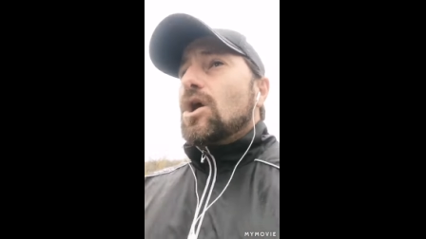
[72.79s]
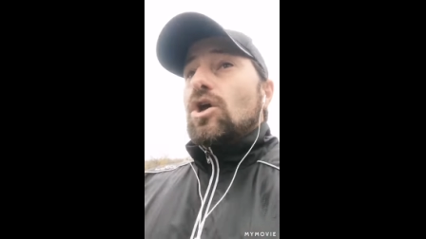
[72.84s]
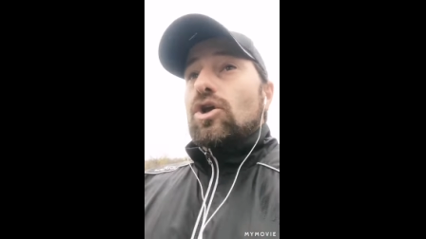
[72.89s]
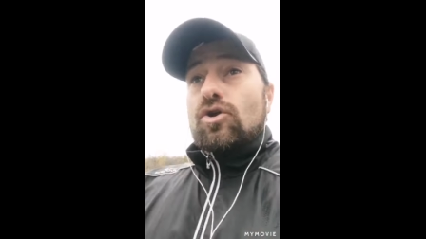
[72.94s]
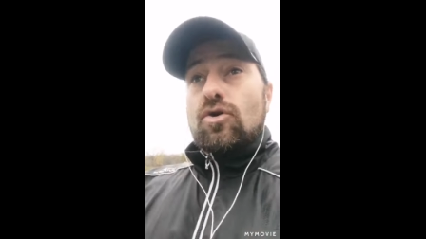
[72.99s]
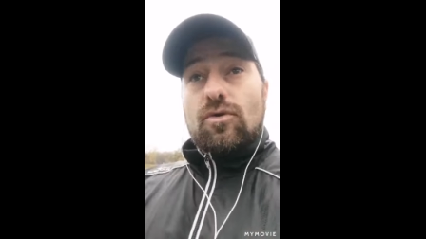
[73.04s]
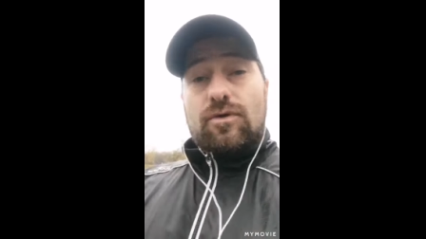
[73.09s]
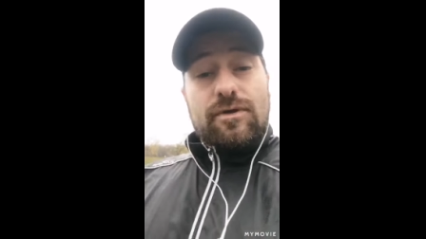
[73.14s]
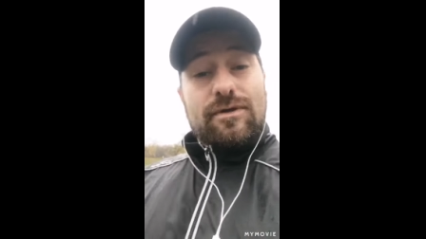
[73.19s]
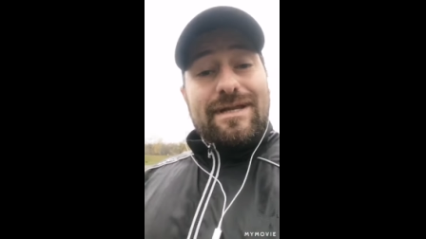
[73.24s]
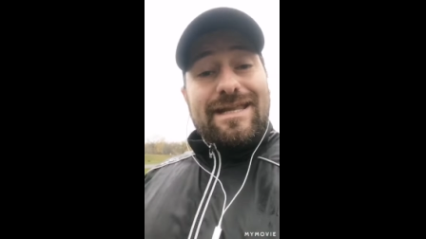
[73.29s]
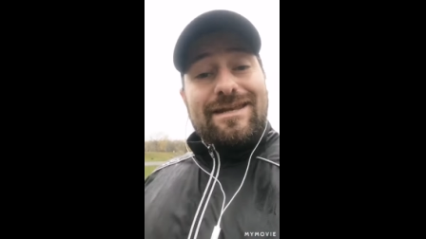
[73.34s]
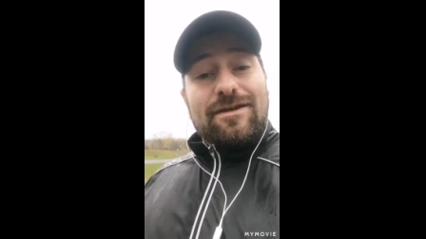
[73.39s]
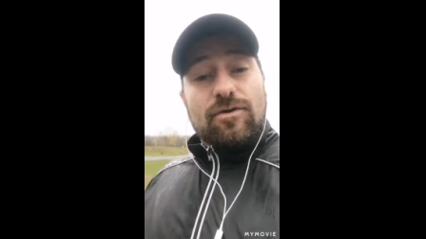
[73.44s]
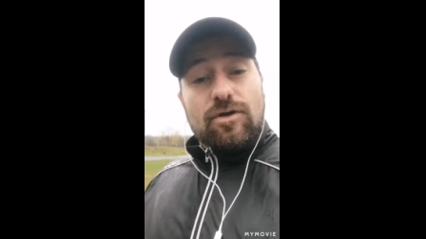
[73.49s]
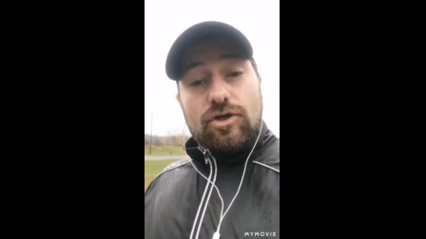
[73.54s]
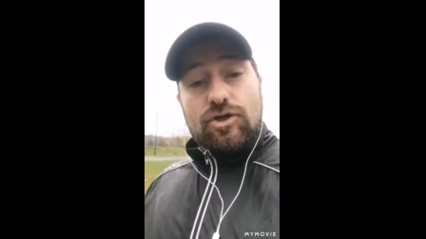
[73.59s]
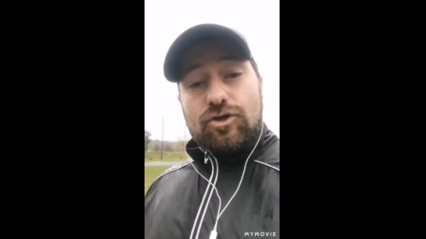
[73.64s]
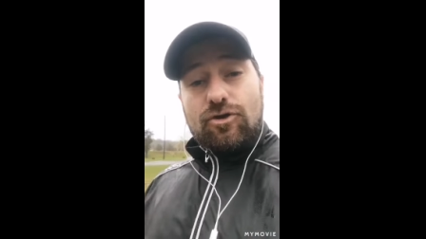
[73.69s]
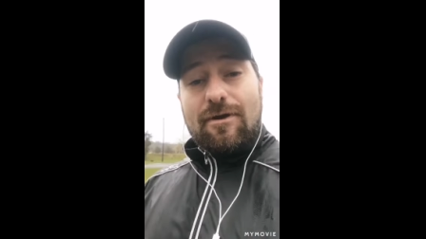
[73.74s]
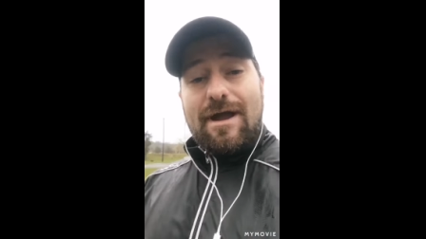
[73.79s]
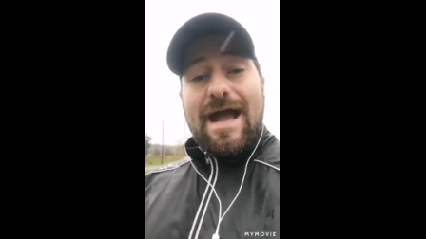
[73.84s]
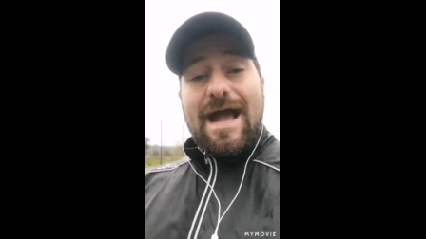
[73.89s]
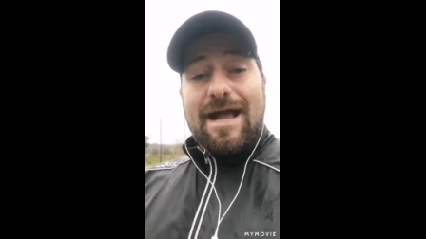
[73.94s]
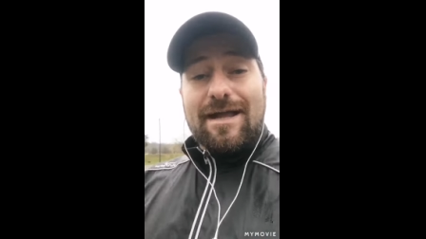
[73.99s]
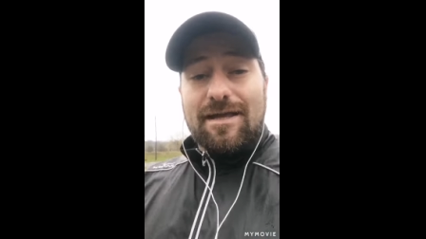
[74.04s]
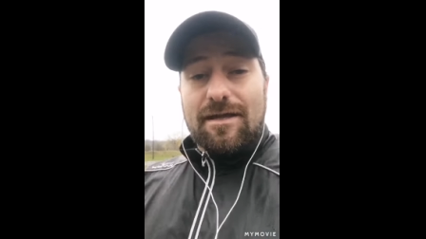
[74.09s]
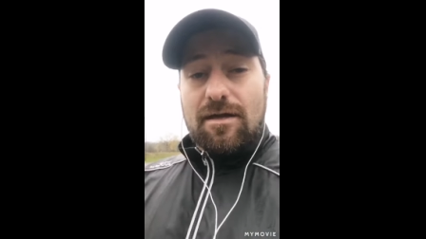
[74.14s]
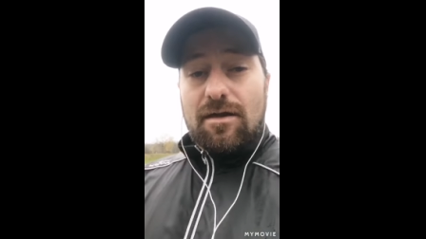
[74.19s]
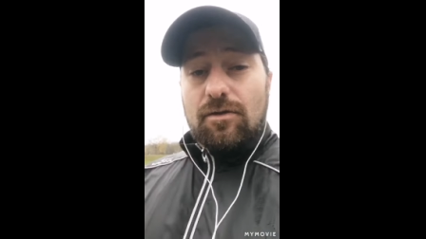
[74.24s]
go to an indoor
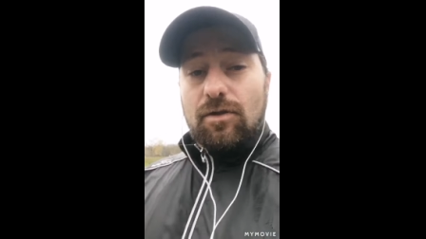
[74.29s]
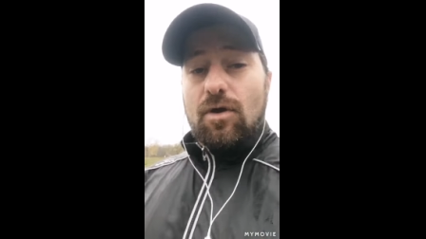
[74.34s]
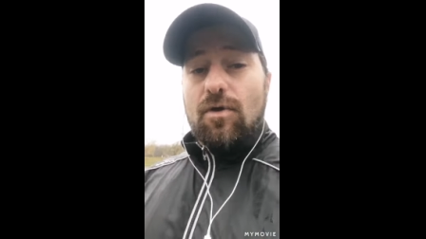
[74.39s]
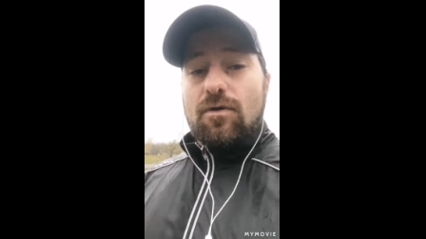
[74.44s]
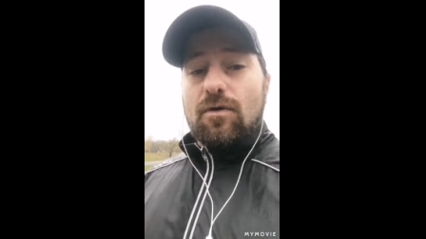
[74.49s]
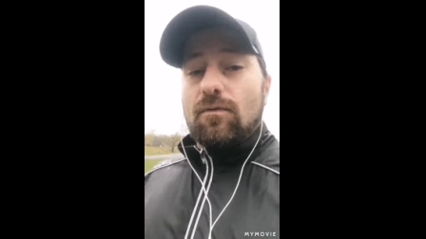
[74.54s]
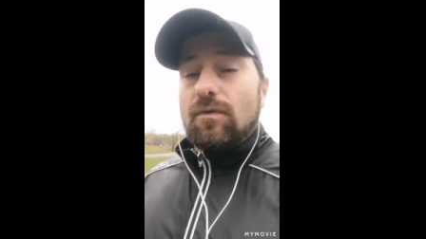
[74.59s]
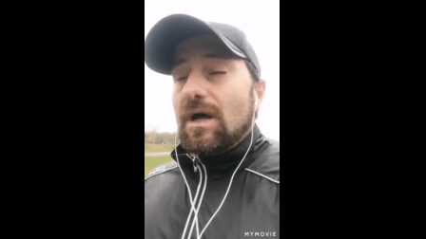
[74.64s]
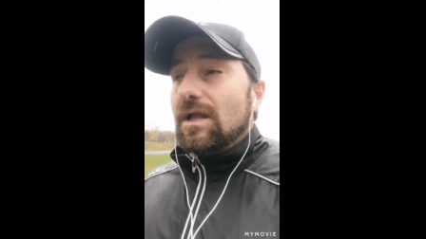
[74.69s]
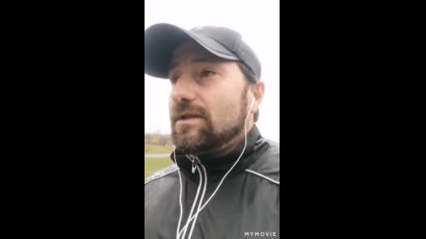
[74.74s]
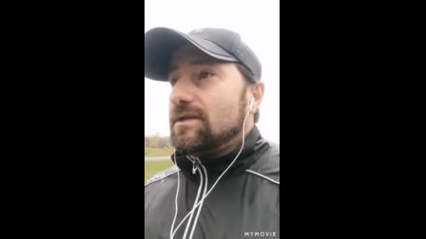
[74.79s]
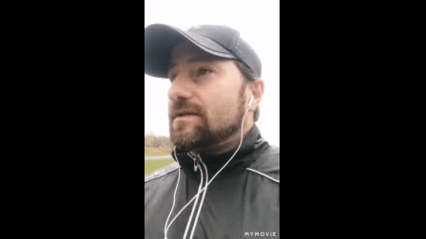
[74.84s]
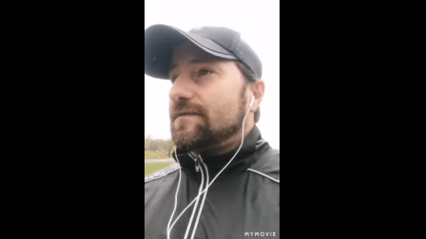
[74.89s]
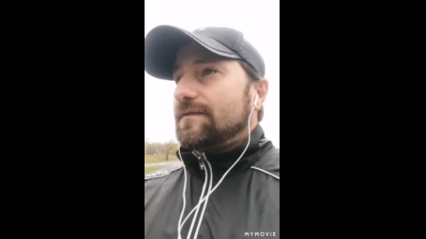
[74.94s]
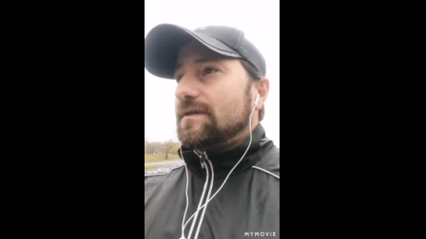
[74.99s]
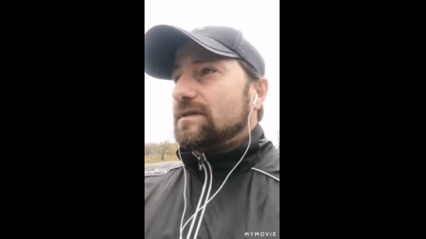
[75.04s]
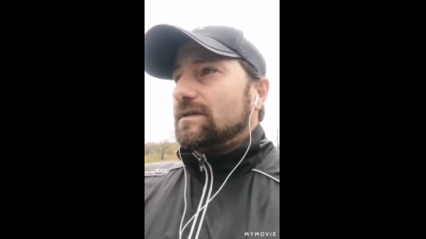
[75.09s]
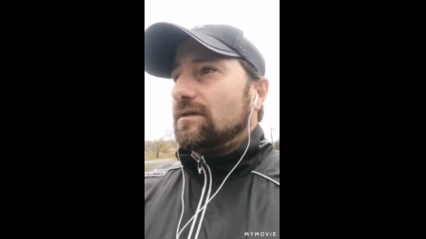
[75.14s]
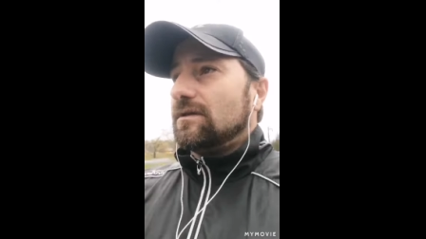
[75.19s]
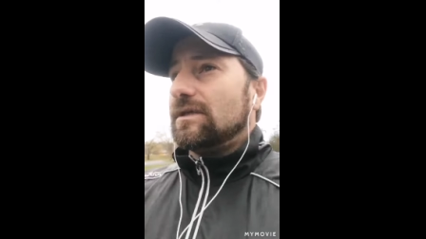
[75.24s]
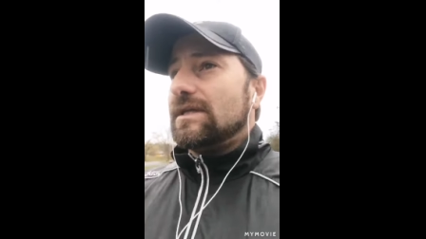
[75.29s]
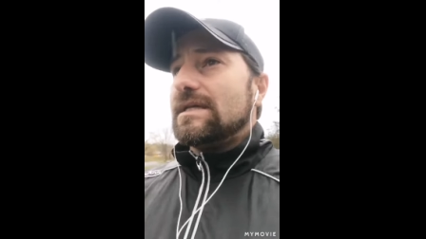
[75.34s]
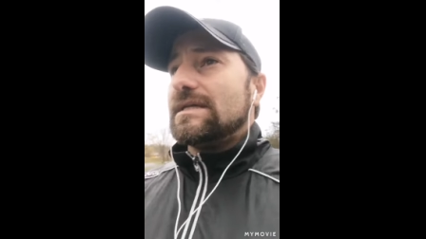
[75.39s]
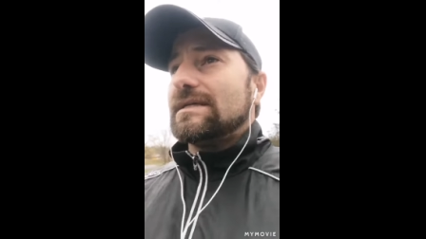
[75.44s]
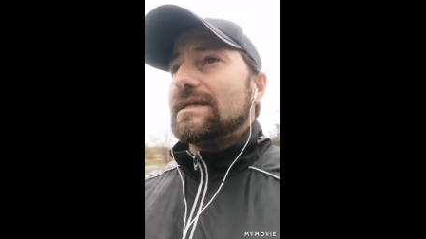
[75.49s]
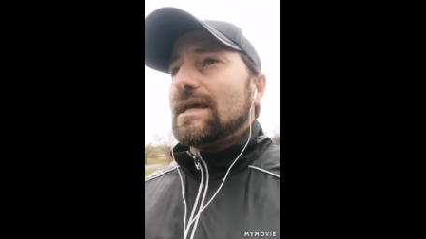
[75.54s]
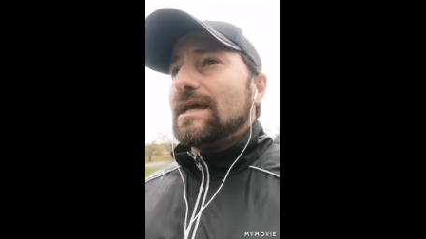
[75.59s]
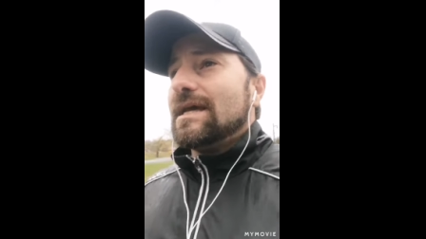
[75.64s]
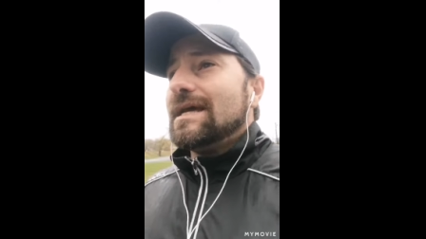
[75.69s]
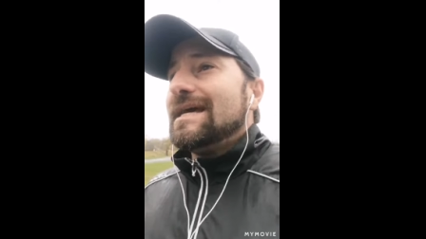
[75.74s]
track at our local wellness facilities,